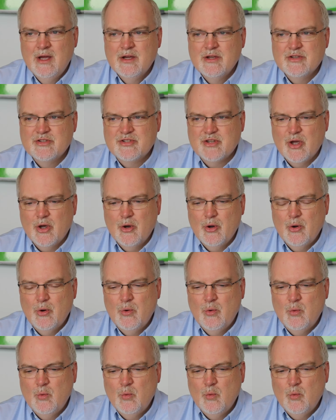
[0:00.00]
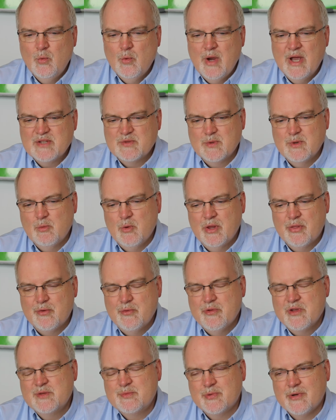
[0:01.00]
So as we went through
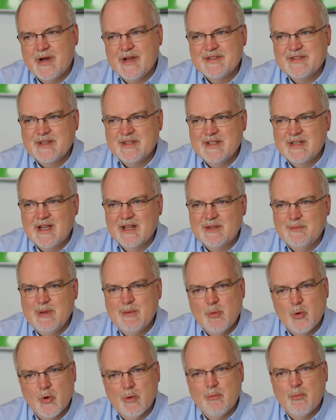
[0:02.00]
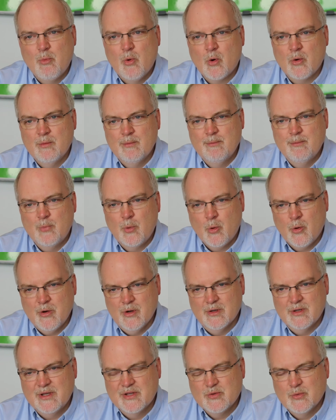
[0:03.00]
this process, it got to be more
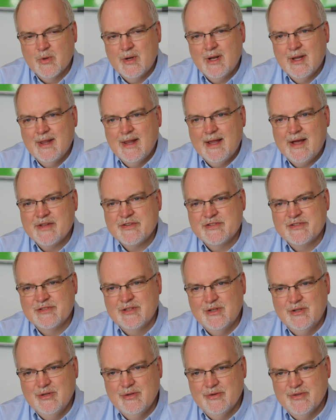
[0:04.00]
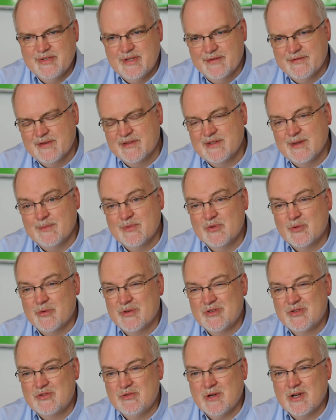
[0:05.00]
important because what it allows us to do is give us some sort
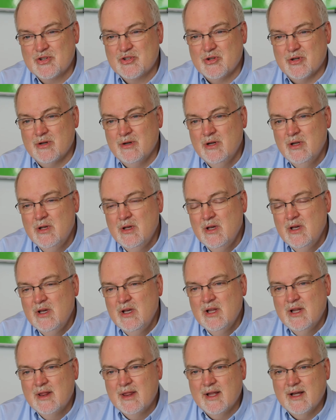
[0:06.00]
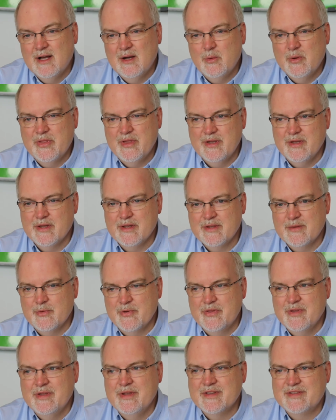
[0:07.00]
of structure within
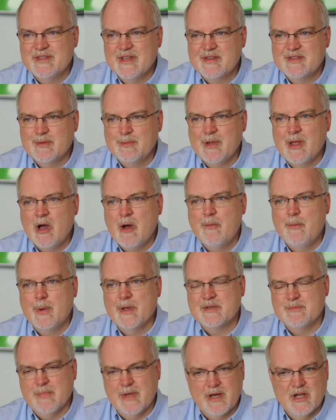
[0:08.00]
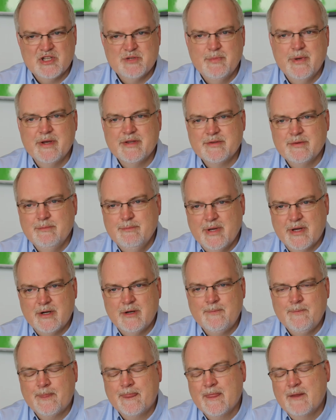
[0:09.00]
the system to help us manage better.